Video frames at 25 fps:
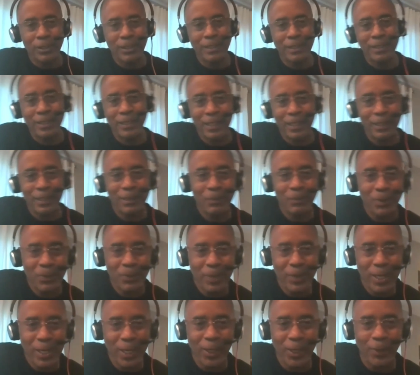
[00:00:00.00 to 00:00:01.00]
Let's get them
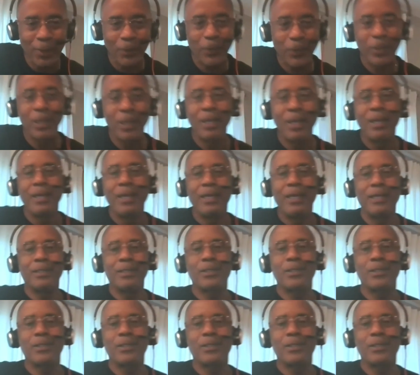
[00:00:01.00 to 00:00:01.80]
some help. And so